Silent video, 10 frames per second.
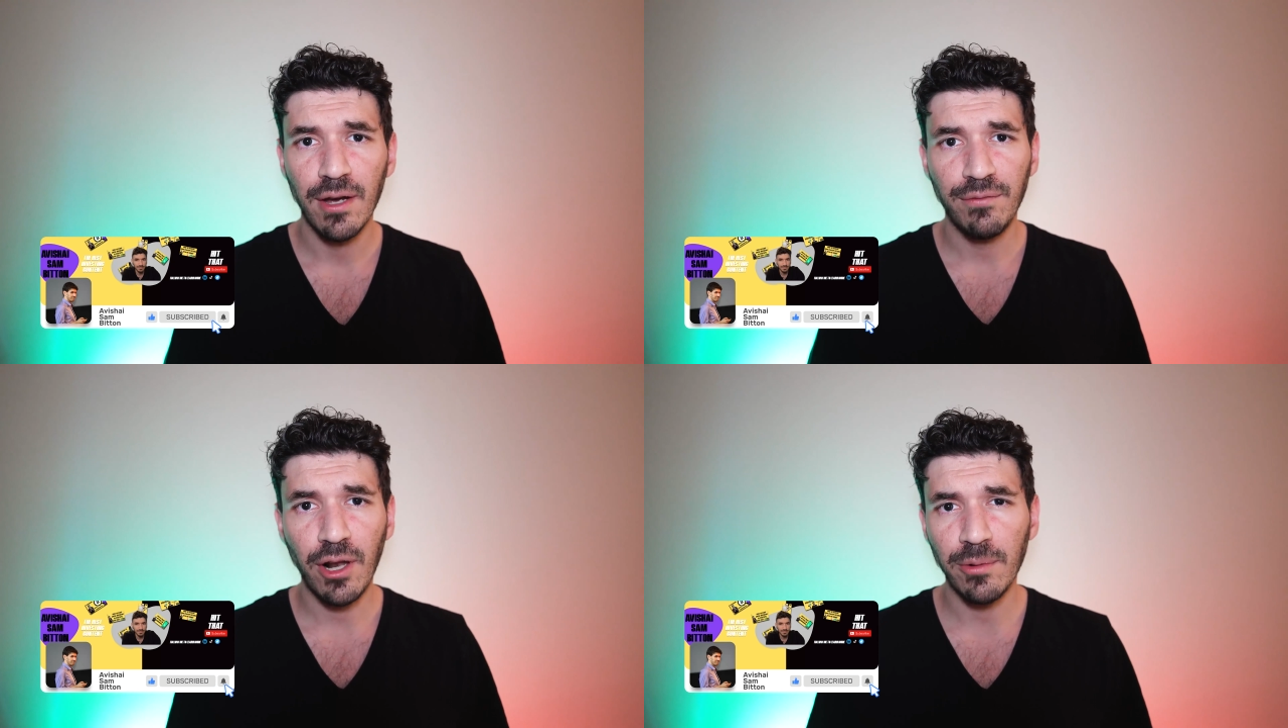
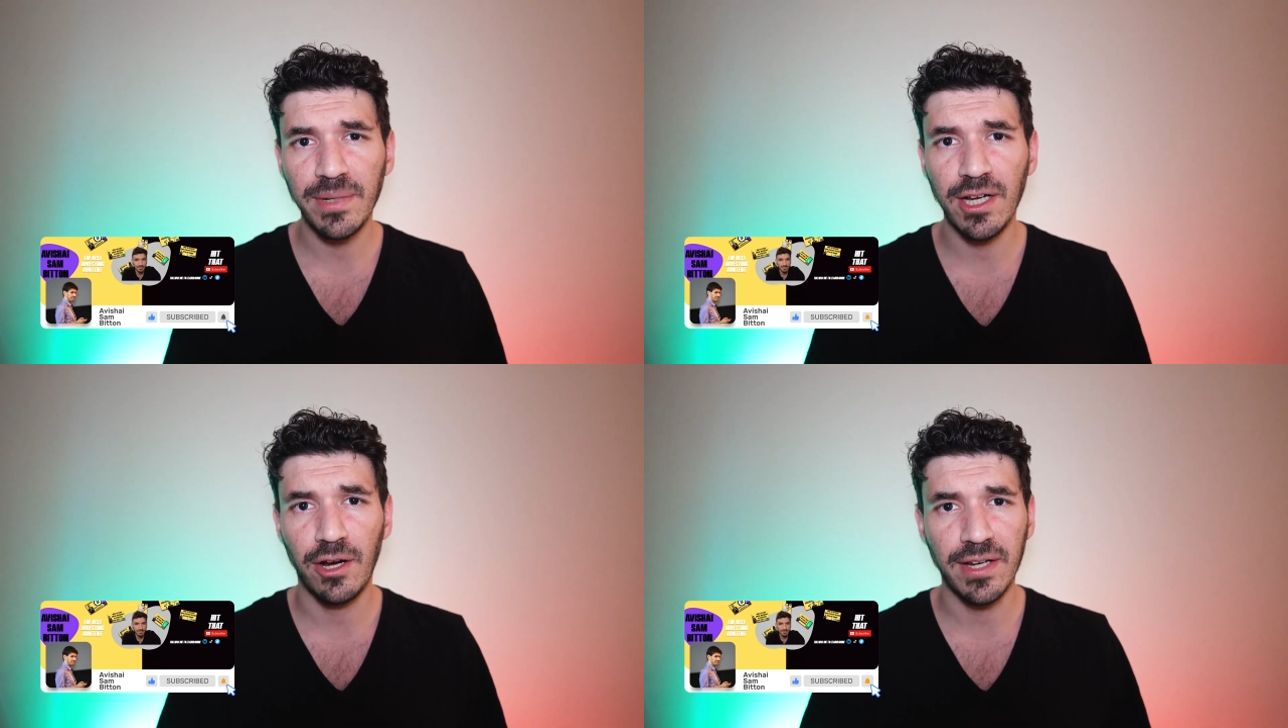follow
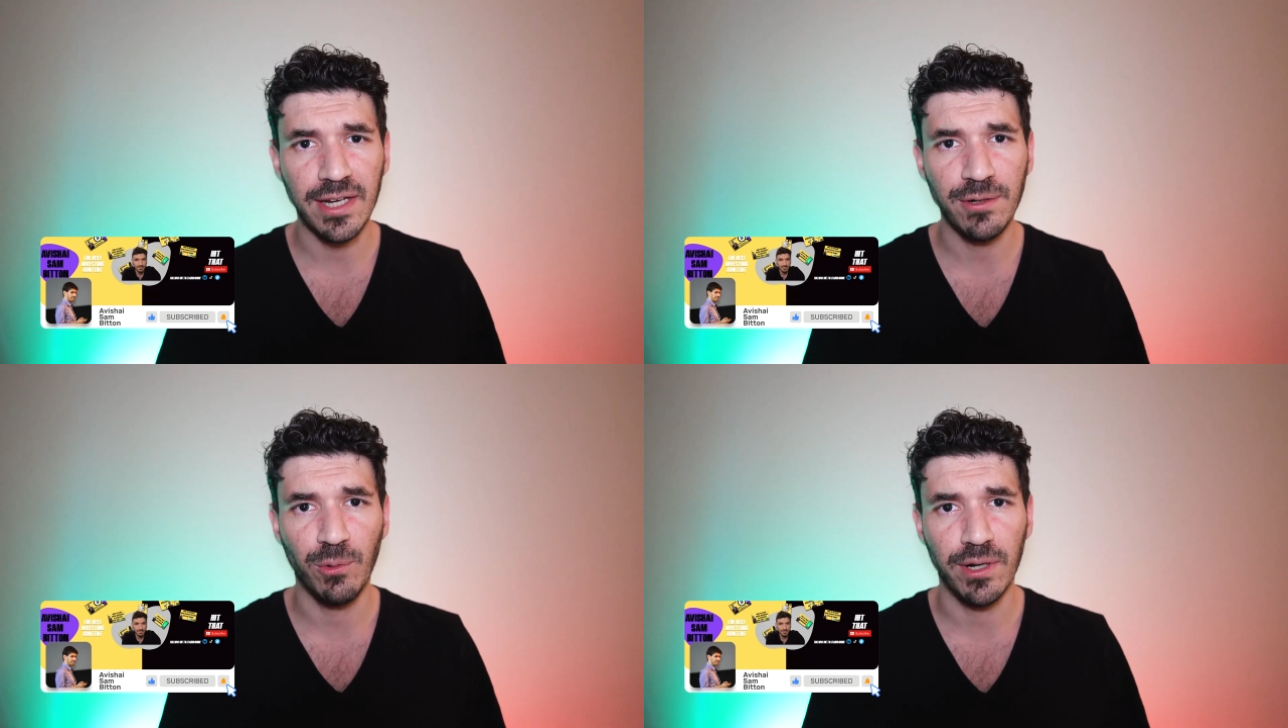me on
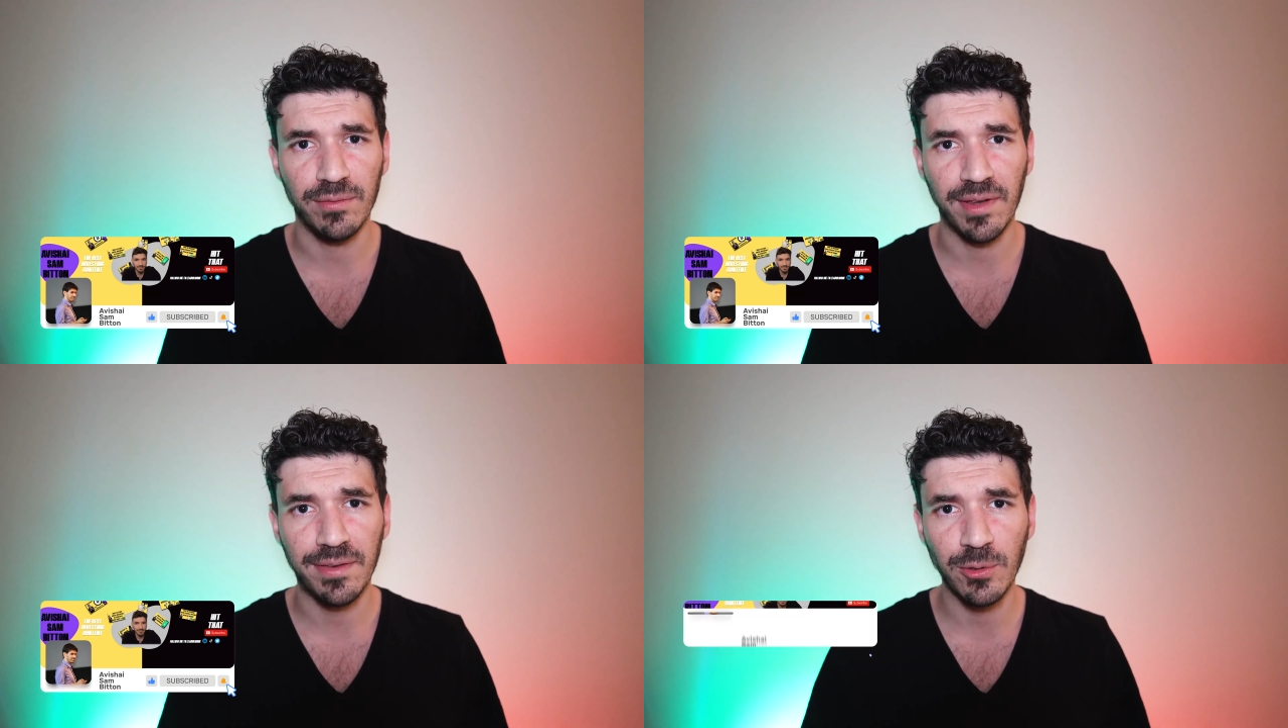any one
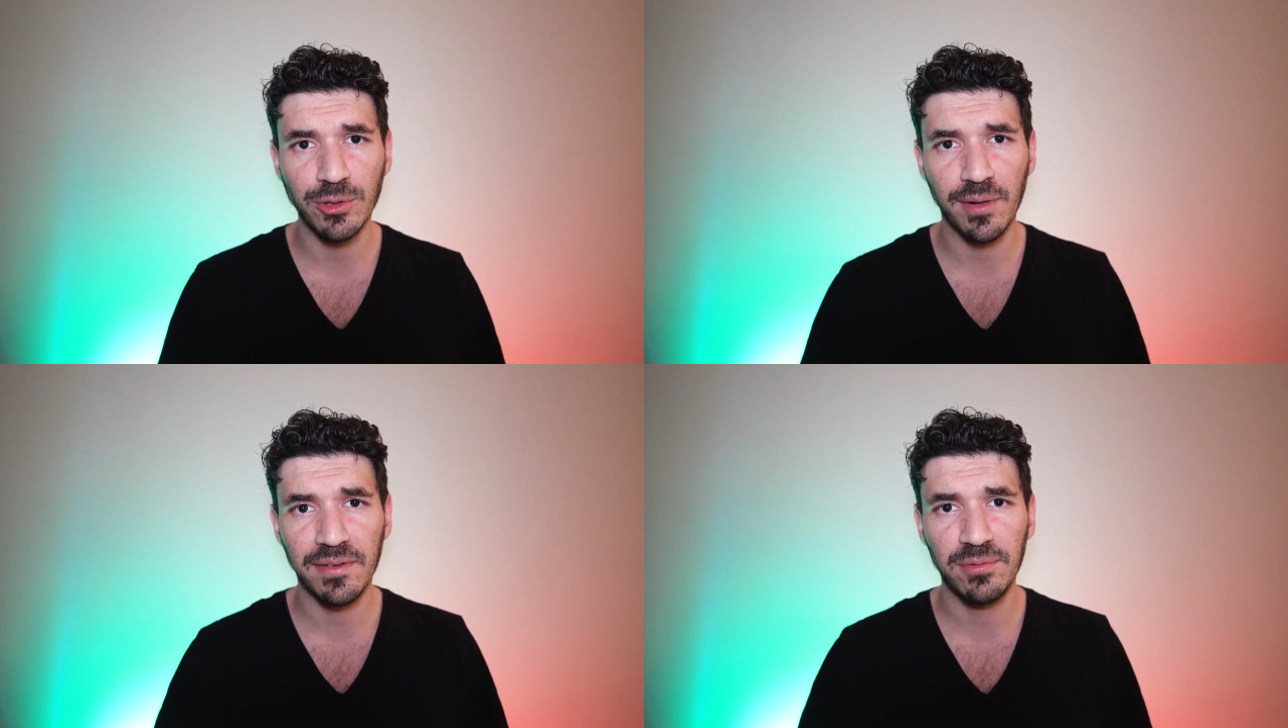of the
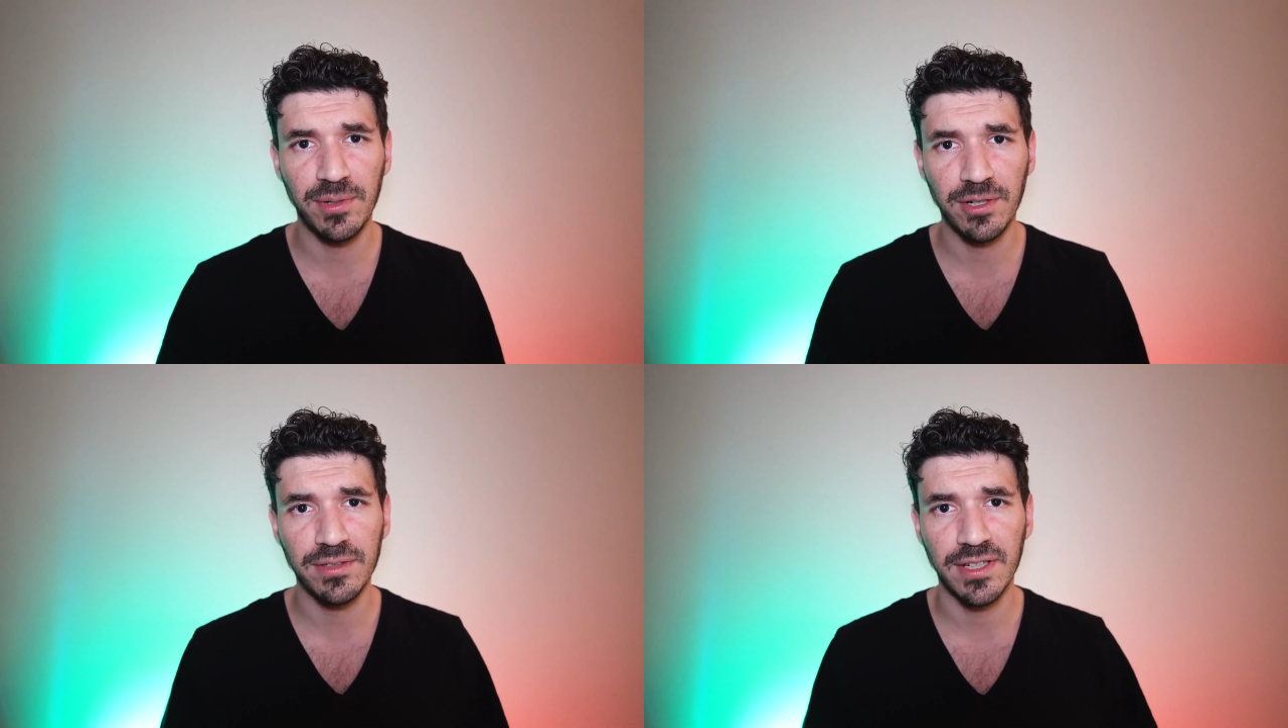socials,
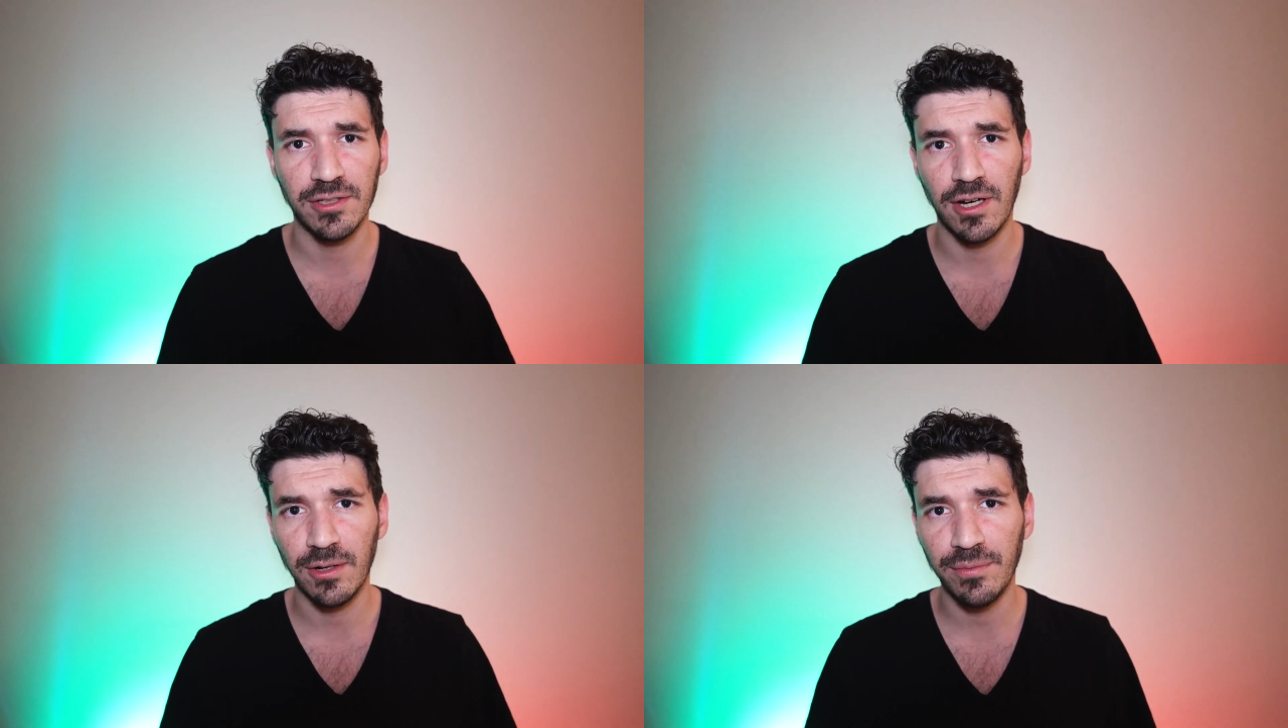Twitter,
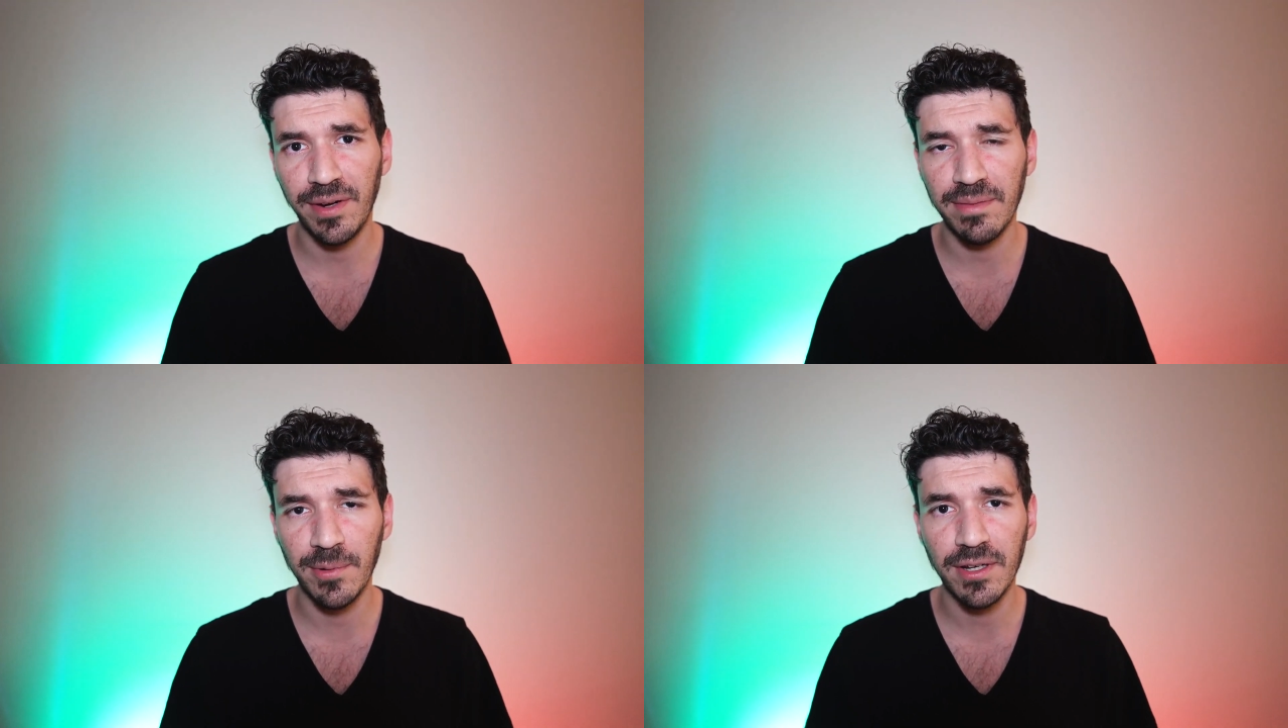TikTok, or
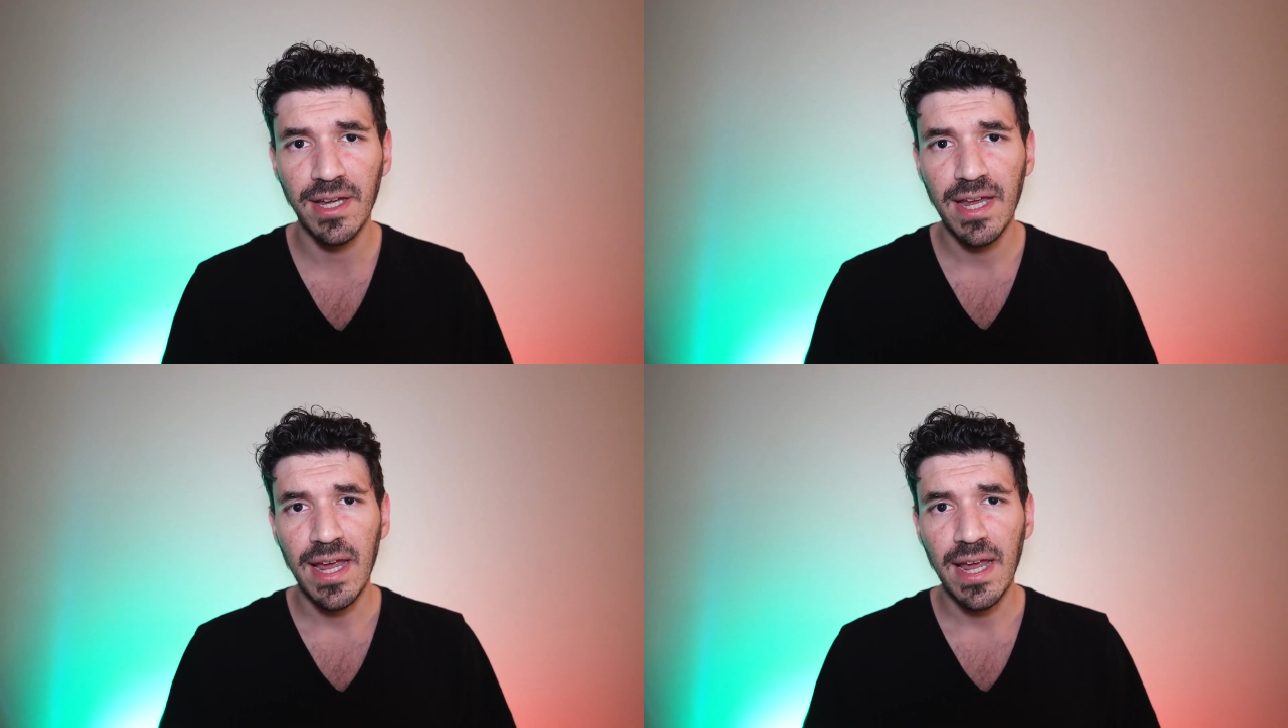Facebook,